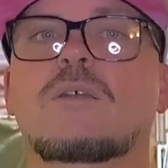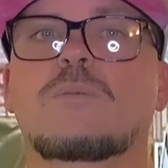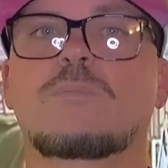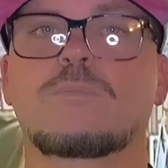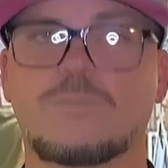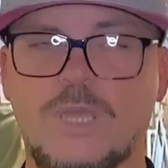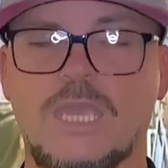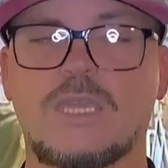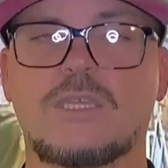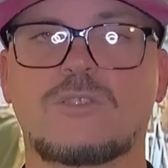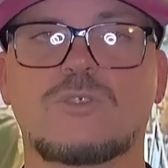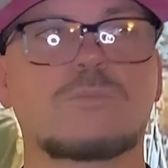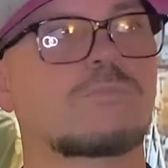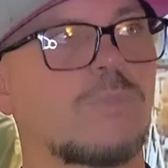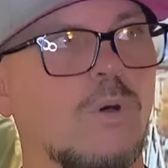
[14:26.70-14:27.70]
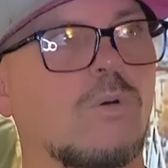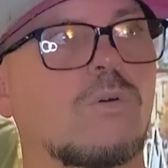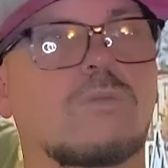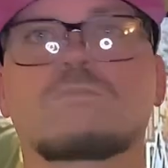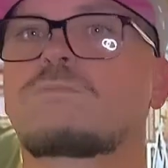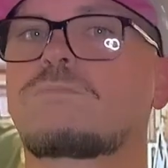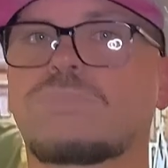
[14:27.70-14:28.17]
page,
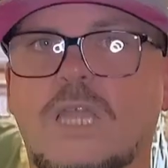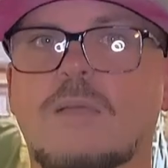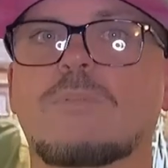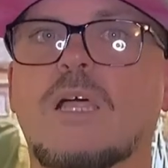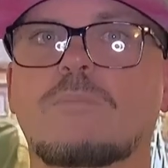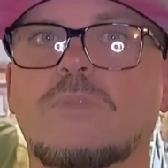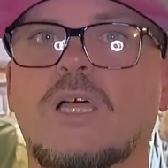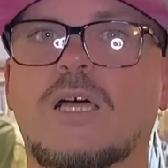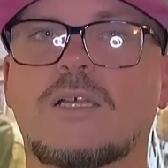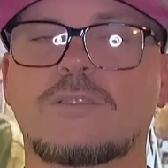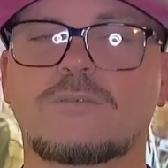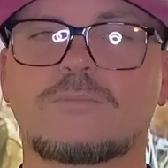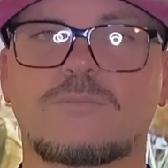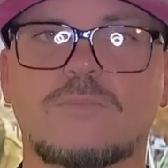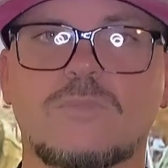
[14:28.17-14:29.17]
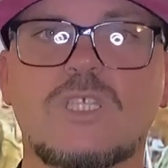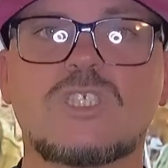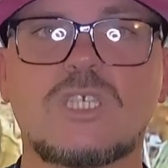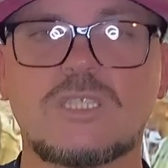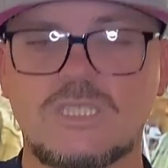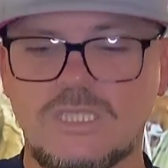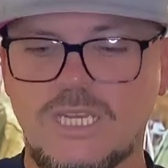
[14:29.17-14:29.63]
poll, blah, blah, blah. Let's
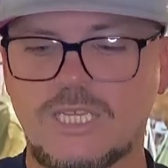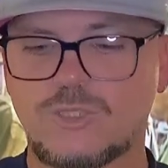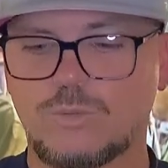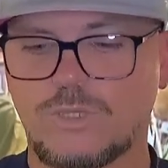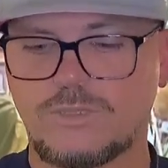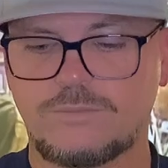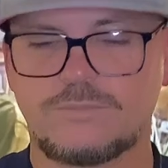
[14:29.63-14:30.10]
get to the next one.